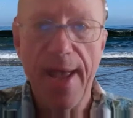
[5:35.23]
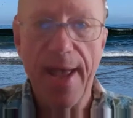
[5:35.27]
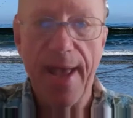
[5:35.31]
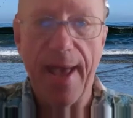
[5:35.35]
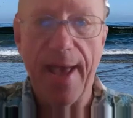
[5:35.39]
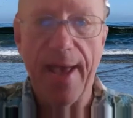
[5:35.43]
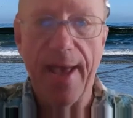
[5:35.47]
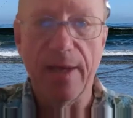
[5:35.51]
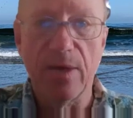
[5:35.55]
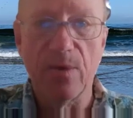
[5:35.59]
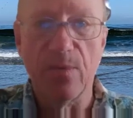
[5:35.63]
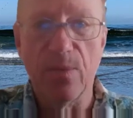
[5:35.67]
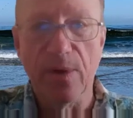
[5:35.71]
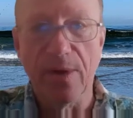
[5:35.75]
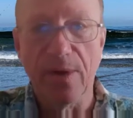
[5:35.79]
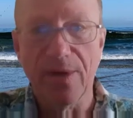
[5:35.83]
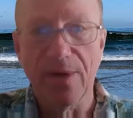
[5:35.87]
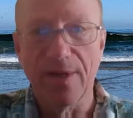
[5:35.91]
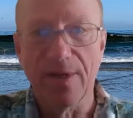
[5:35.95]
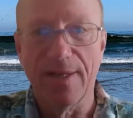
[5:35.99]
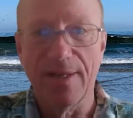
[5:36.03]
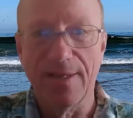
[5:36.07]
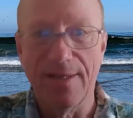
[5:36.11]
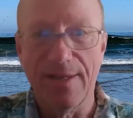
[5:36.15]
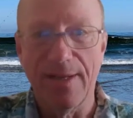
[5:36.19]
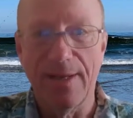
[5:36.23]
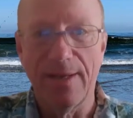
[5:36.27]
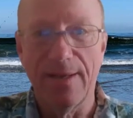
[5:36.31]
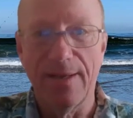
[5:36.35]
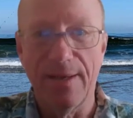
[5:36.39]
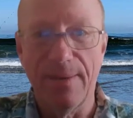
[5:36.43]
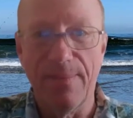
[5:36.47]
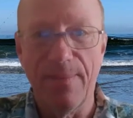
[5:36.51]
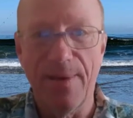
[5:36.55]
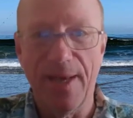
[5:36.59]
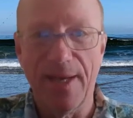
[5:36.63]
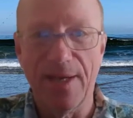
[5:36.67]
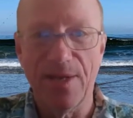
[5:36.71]
And we're going to continue
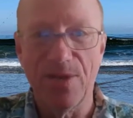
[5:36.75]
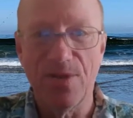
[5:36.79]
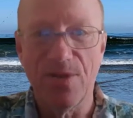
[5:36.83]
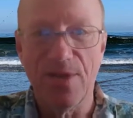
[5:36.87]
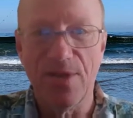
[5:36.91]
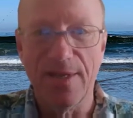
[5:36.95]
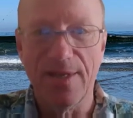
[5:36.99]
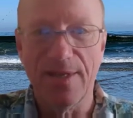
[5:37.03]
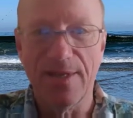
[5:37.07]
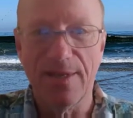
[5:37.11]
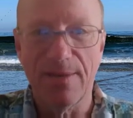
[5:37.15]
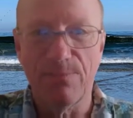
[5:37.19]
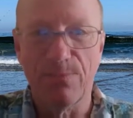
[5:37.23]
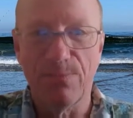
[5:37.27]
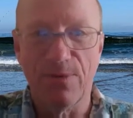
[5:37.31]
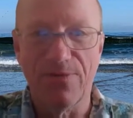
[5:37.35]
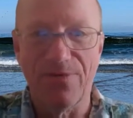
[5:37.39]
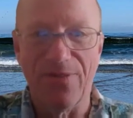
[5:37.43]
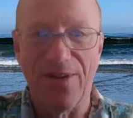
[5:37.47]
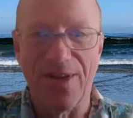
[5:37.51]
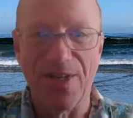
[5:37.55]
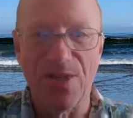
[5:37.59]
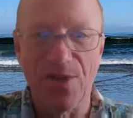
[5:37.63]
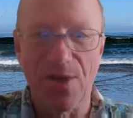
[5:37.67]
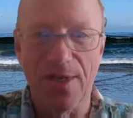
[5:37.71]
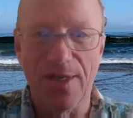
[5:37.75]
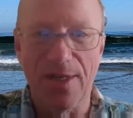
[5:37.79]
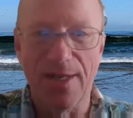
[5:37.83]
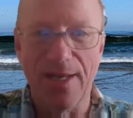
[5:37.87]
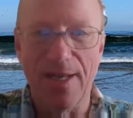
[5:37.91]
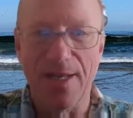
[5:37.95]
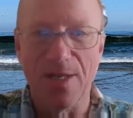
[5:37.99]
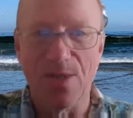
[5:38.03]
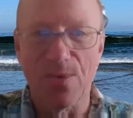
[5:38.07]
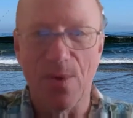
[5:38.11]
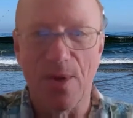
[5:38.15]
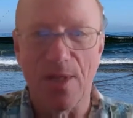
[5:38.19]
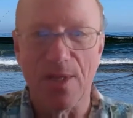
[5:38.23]
to manage this professionally
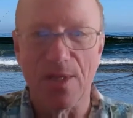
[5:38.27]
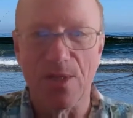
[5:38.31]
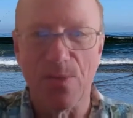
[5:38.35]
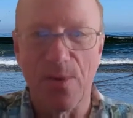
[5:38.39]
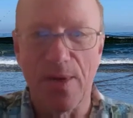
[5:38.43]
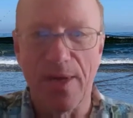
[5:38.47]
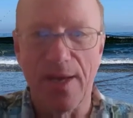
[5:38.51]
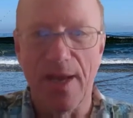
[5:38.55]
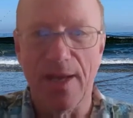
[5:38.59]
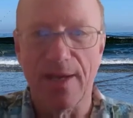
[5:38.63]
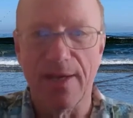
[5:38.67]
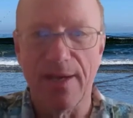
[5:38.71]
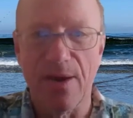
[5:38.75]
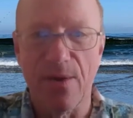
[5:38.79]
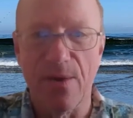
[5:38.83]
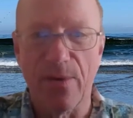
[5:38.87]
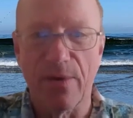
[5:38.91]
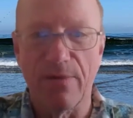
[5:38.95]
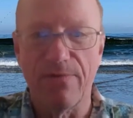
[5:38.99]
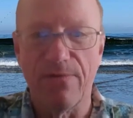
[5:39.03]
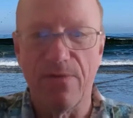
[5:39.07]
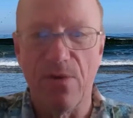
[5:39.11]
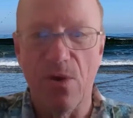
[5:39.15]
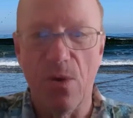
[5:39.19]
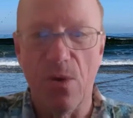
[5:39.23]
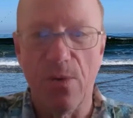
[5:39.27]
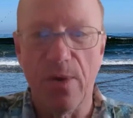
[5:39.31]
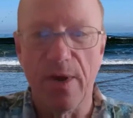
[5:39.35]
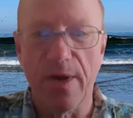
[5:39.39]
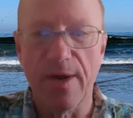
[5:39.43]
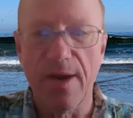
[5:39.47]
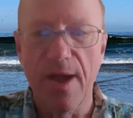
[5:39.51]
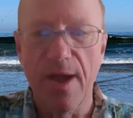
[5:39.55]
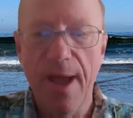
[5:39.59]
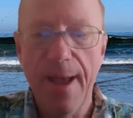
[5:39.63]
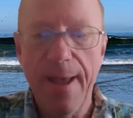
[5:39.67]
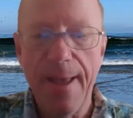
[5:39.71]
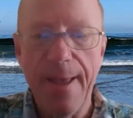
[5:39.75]
as well as we can going
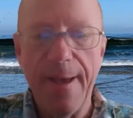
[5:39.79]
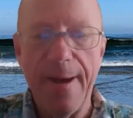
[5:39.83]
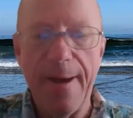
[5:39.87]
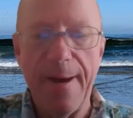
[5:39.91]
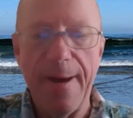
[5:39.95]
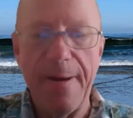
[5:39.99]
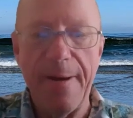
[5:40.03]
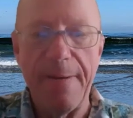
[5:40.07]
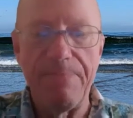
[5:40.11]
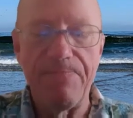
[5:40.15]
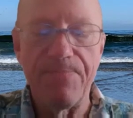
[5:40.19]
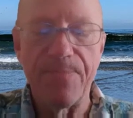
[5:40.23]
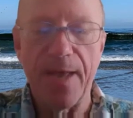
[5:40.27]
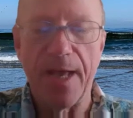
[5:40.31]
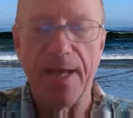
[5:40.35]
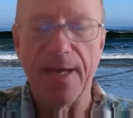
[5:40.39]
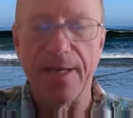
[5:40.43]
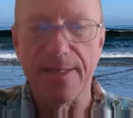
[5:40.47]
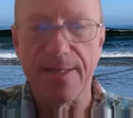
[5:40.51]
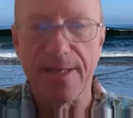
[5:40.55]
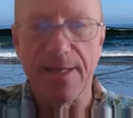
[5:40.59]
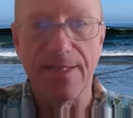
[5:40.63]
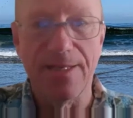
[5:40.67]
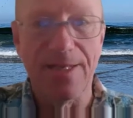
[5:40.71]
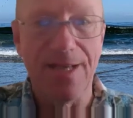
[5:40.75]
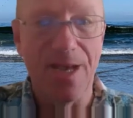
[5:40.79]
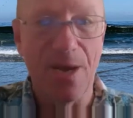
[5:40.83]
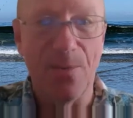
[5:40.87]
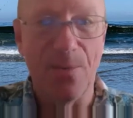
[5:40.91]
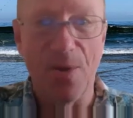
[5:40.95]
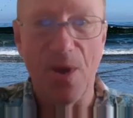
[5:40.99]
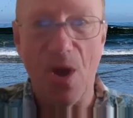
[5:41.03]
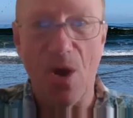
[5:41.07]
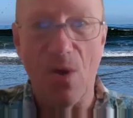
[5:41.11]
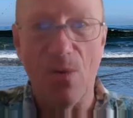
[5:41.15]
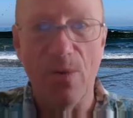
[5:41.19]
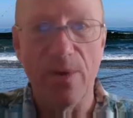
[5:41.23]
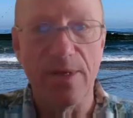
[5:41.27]
forward. And as I say, we
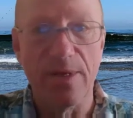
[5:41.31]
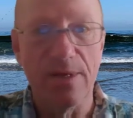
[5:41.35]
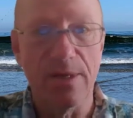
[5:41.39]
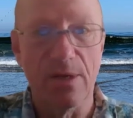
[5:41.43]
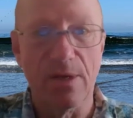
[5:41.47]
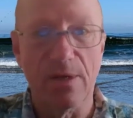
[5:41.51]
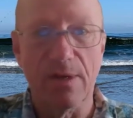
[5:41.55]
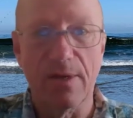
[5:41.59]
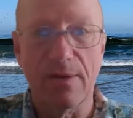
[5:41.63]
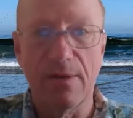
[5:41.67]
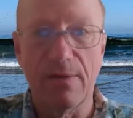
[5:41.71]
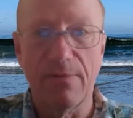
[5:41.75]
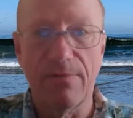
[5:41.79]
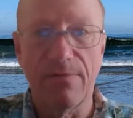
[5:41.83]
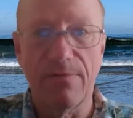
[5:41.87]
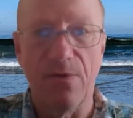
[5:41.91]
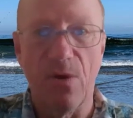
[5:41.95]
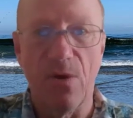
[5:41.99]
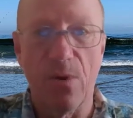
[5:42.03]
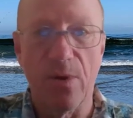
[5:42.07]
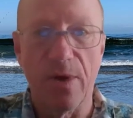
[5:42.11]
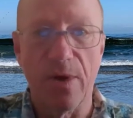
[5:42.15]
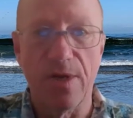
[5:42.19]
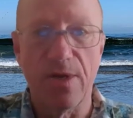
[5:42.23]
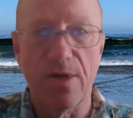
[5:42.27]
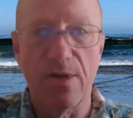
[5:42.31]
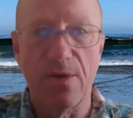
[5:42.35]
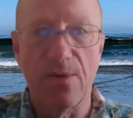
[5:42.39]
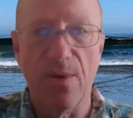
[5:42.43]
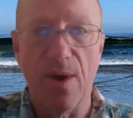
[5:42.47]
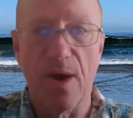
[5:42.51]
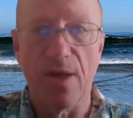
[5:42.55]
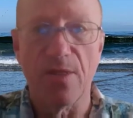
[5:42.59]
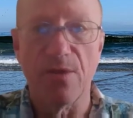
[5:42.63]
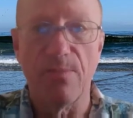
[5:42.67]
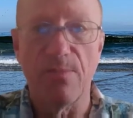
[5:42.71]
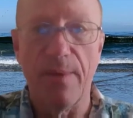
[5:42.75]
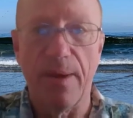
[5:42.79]
always look forward to
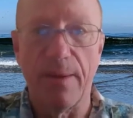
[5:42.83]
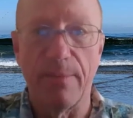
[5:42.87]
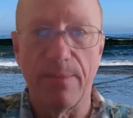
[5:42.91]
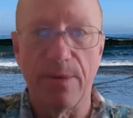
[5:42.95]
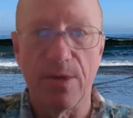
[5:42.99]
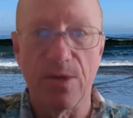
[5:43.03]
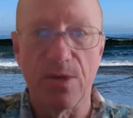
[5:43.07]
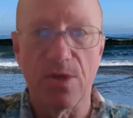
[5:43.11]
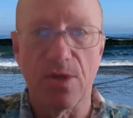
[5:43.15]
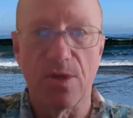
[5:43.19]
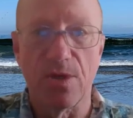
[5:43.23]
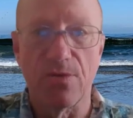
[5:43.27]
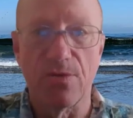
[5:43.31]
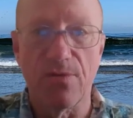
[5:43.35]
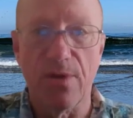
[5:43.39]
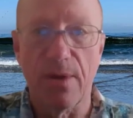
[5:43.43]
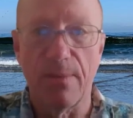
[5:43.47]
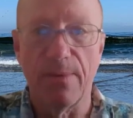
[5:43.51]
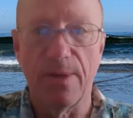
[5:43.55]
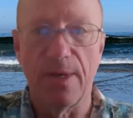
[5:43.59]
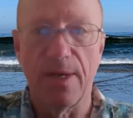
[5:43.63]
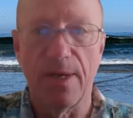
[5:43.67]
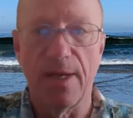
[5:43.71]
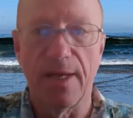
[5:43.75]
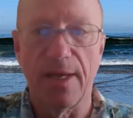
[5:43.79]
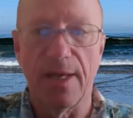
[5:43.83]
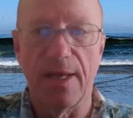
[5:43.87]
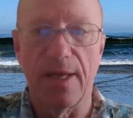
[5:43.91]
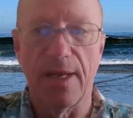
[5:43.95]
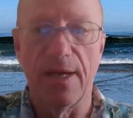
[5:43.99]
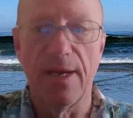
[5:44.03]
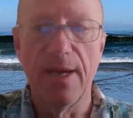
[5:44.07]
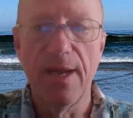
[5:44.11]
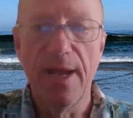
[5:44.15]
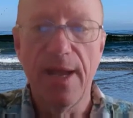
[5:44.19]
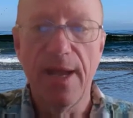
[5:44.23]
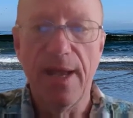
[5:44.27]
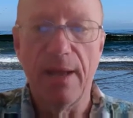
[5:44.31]
other members contributing
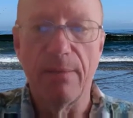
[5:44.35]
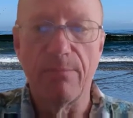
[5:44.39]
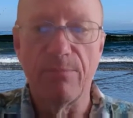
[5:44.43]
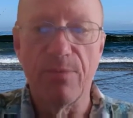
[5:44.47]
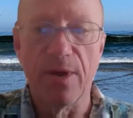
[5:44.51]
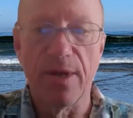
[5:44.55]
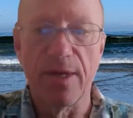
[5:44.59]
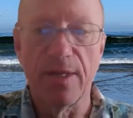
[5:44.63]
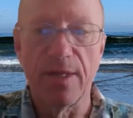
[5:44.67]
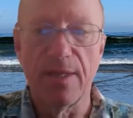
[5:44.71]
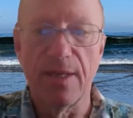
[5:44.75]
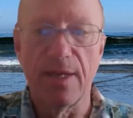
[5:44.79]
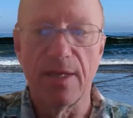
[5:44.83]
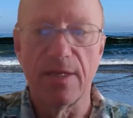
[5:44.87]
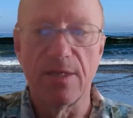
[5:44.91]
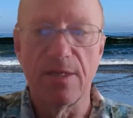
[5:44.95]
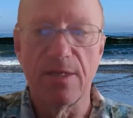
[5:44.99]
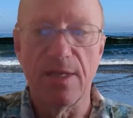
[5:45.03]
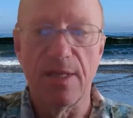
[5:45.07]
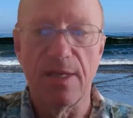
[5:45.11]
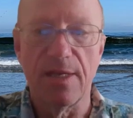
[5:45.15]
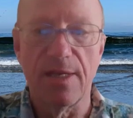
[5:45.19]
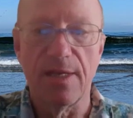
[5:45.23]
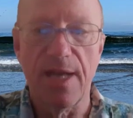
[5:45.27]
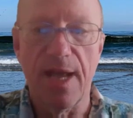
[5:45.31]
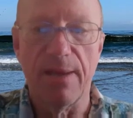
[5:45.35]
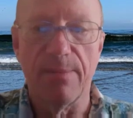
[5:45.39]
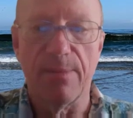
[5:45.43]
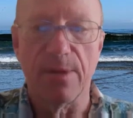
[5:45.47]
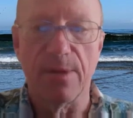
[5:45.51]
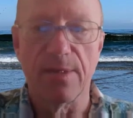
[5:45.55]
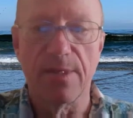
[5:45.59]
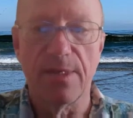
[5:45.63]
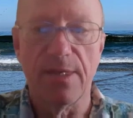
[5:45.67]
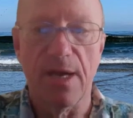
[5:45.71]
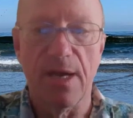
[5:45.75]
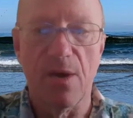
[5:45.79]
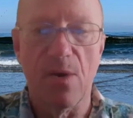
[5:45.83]
and bringing things to the table.
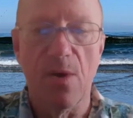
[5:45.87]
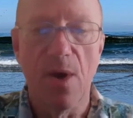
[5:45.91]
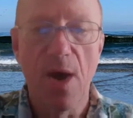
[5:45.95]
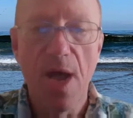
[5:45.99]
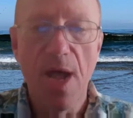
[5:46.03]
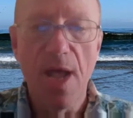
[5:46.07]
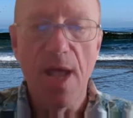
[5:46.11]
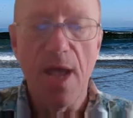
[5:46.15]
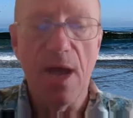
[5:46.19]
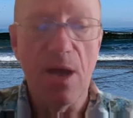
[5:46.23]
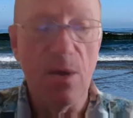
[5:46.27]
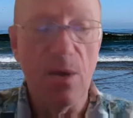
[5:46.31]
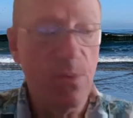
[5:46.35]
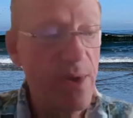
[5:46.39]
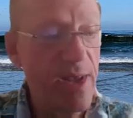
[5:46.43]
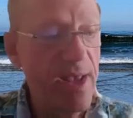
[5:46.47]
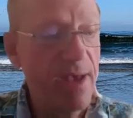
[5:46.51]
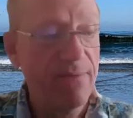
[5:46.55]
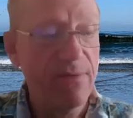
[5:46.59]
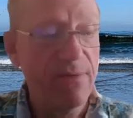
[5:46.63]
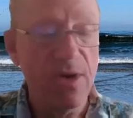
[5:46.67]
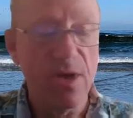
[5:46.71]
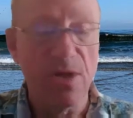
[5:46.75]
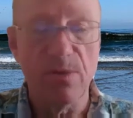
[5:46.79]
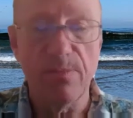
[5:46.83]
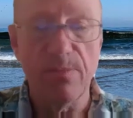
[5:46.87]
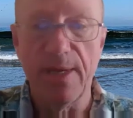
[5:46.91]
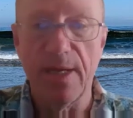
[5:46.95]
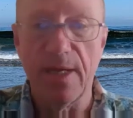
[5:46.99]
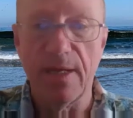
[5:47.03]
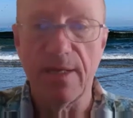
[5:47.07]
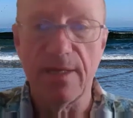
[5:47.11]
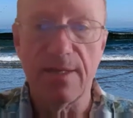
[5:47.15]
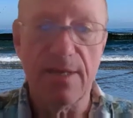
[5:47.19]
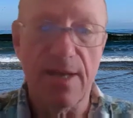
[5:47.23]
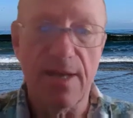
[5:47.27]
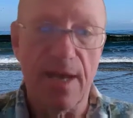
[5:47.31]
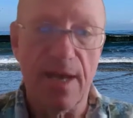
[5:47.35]
So we have another
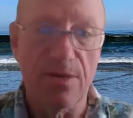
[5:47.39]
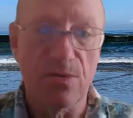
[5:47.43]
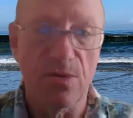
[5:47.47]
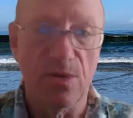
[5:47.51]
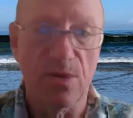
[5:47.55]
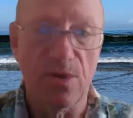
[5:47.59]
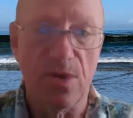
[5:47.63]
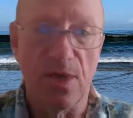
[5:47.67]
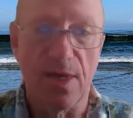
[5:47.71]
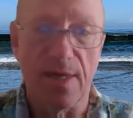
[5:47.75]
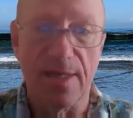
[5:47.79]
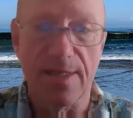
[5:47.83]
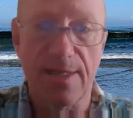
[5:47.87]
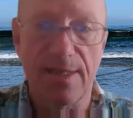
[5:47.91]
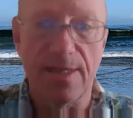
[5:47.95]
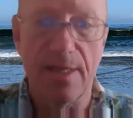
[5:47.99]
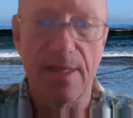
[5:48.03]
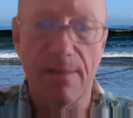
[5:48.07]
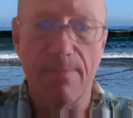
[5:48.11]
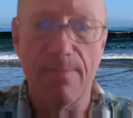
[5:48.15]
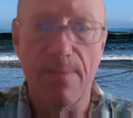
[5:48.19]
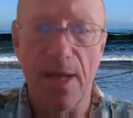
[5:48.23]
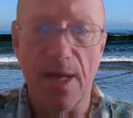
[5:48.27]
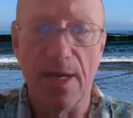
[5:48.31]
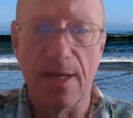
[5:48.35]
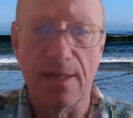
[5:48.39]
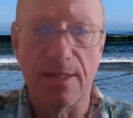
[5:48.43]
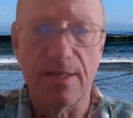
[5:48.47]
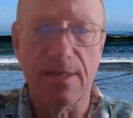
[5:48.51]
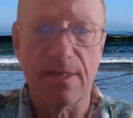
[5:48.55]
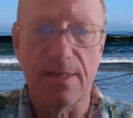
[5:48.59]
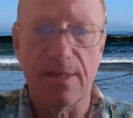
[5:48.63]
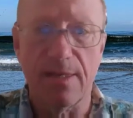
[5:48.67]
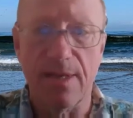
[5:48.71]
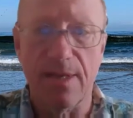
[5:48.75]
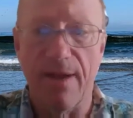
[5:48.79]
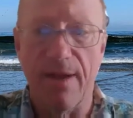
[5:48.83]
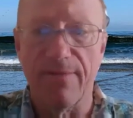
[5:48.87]
meeting scheduled. You can see the
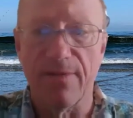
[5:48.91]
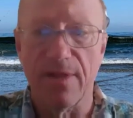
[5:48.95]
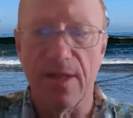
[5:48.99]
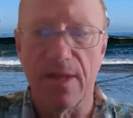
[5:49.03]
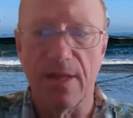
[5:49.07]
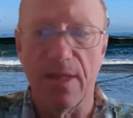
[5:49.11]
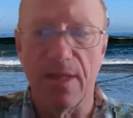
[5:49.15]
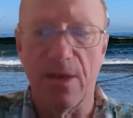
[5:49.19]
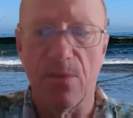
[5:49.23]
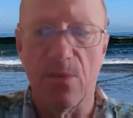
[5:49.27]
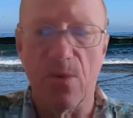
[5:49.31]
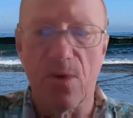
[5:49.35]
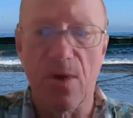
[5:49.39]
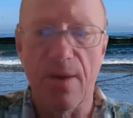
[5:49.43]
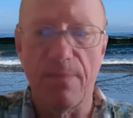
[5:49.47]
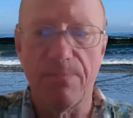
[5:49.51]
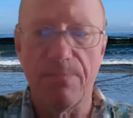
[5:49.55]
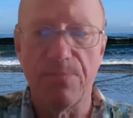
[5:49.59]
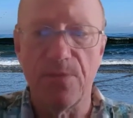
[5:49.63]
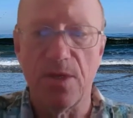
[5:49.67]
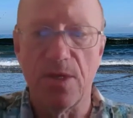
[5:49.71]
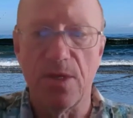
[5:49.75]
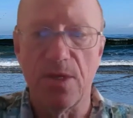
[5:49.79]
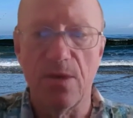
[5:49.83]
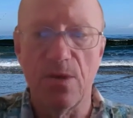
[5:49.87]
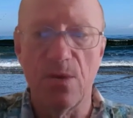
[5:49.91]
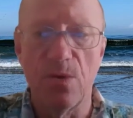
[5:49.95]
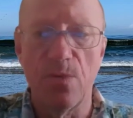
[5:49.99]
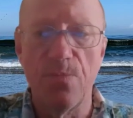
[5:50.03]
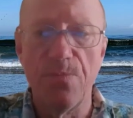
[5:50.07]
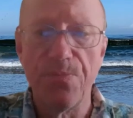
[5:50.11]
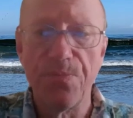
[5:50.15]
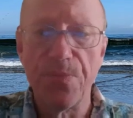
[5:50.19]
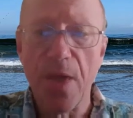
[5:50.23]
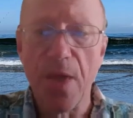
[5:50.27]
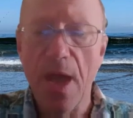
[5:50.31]
minutes, everything that we're up to.